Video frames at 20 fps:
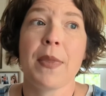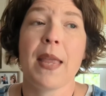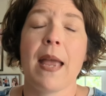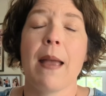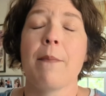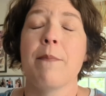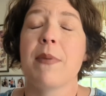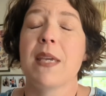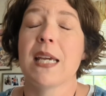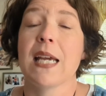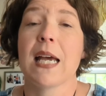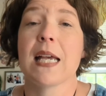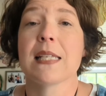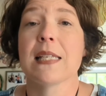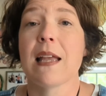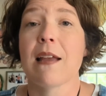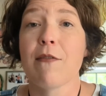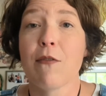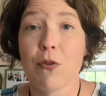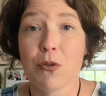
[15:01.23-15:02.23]
And because
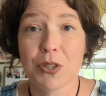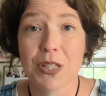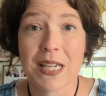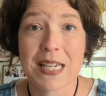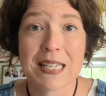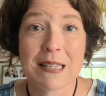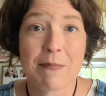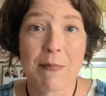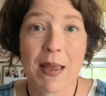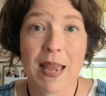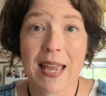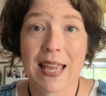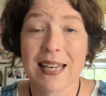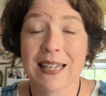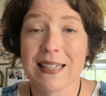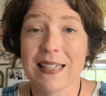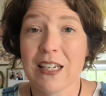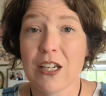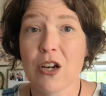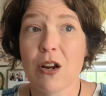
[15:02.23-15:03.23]
I've only
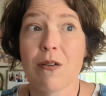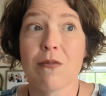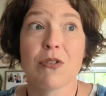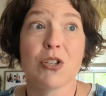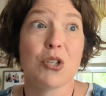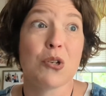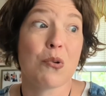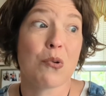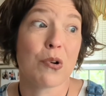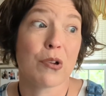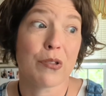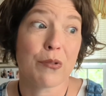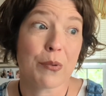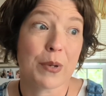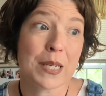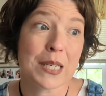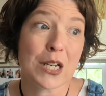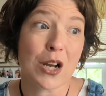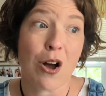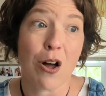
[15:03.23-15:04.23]
spent, $2 or
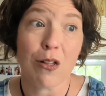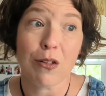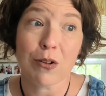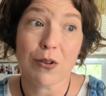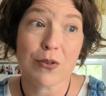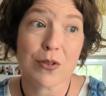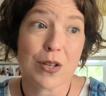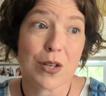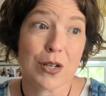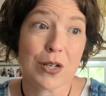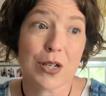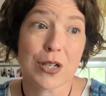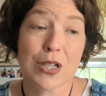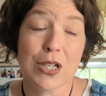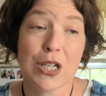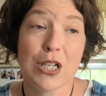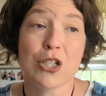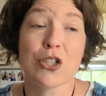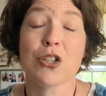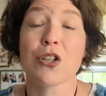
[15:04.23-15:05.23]
$3 on a
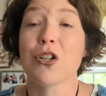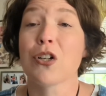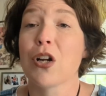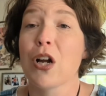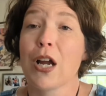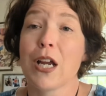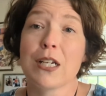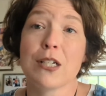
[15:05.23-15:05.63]
t-shirt,